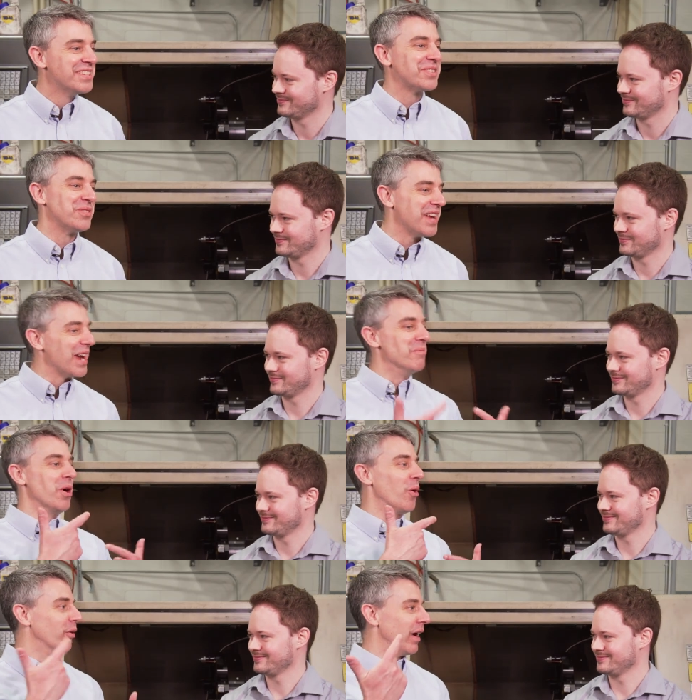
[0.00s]
Speaker 1: So tie a
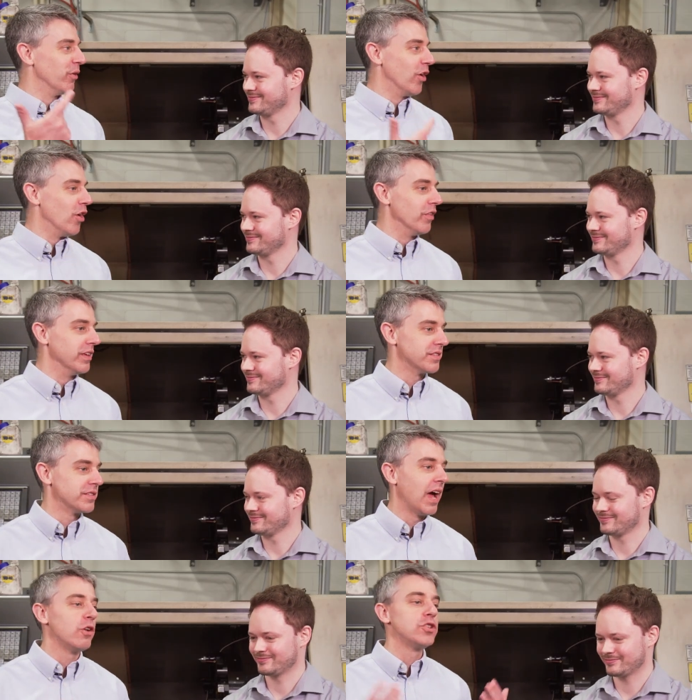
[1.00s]
bow around all this.
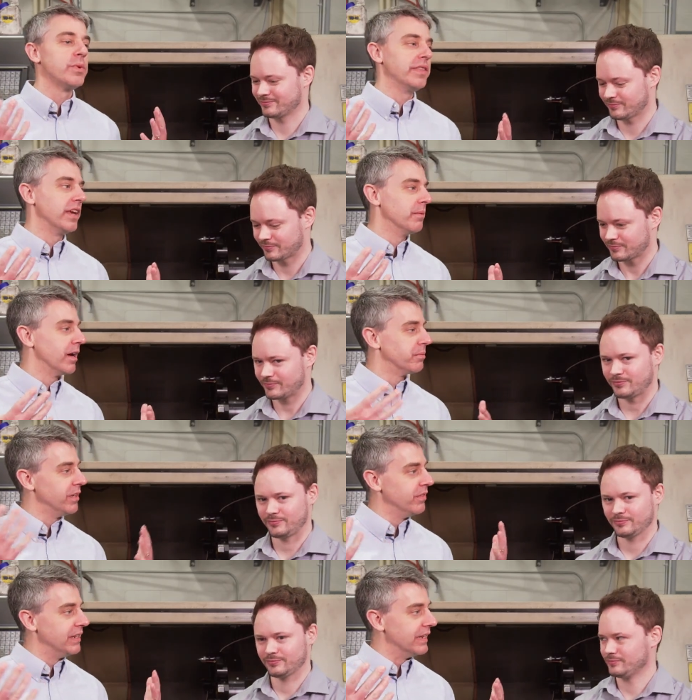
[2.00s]
How should we think about
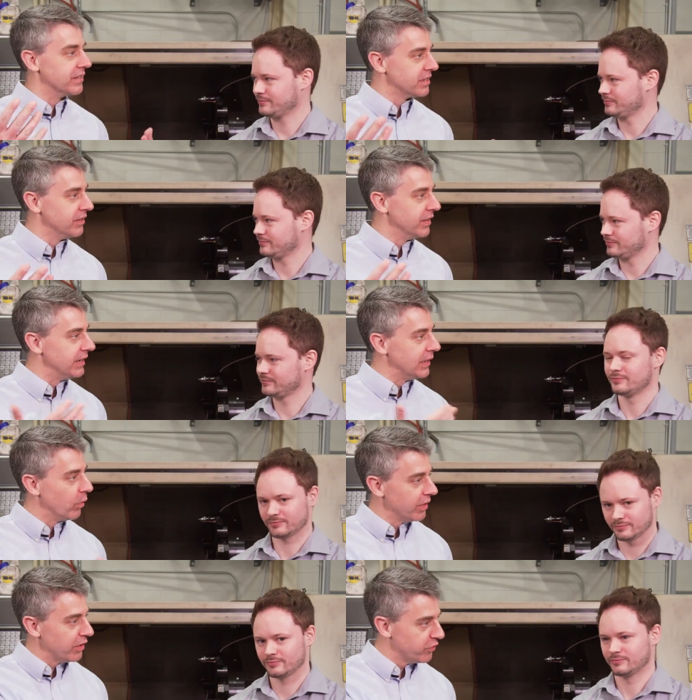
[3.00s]
PVD and CVD,
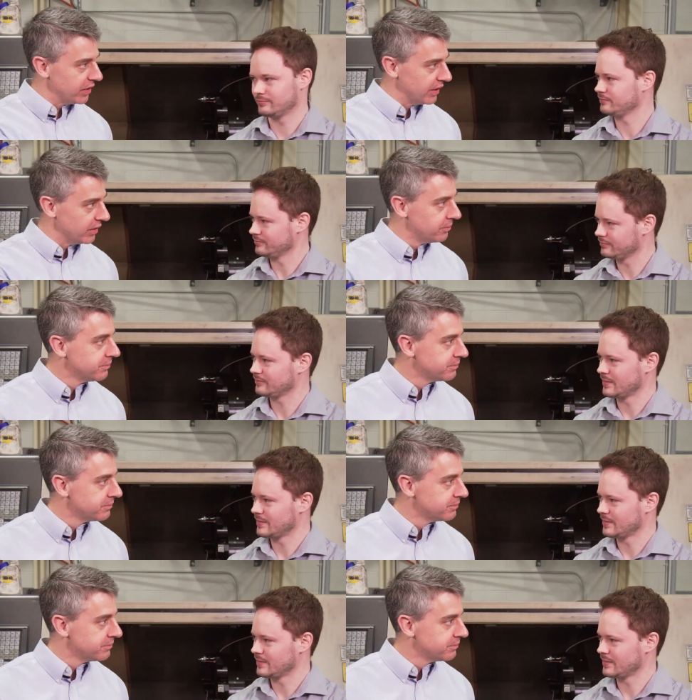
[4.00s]
where they fit in?